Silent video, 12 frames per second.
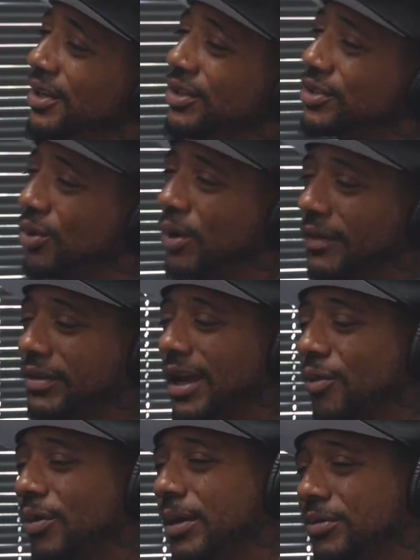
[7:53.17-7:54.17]
So after
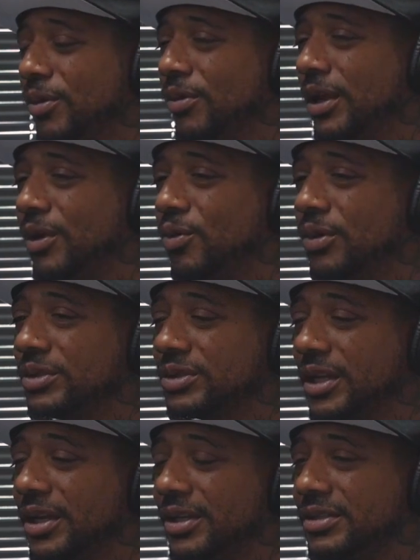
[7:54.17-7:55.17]
I rapped on Lakewood
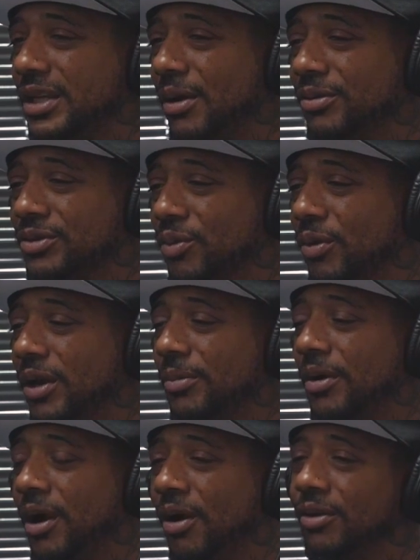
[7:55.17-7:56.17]
Sage, that was a rap.
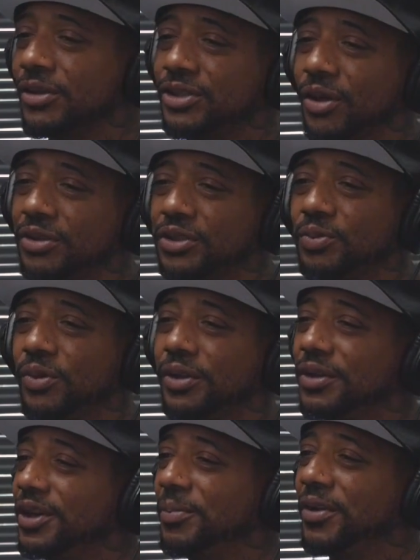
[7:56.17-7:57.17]
All the churches wanted
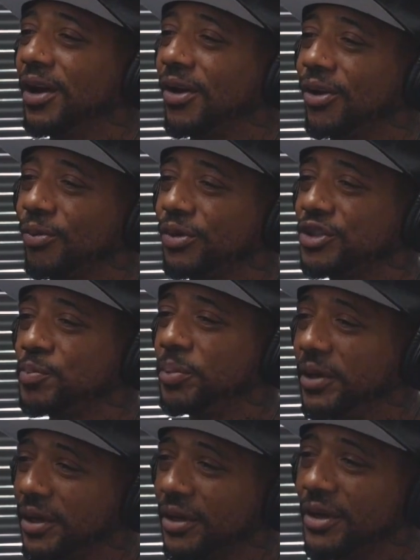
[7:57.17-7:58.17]
to give me all the
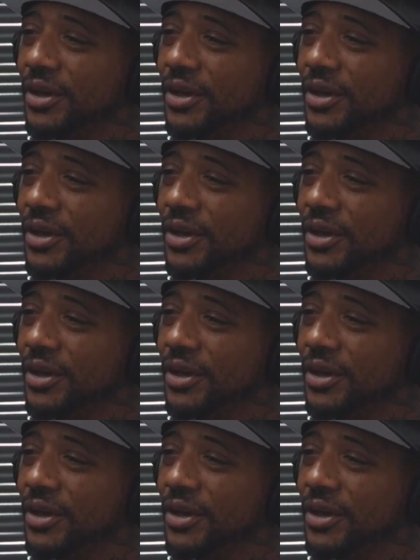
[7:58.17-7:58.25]
respect.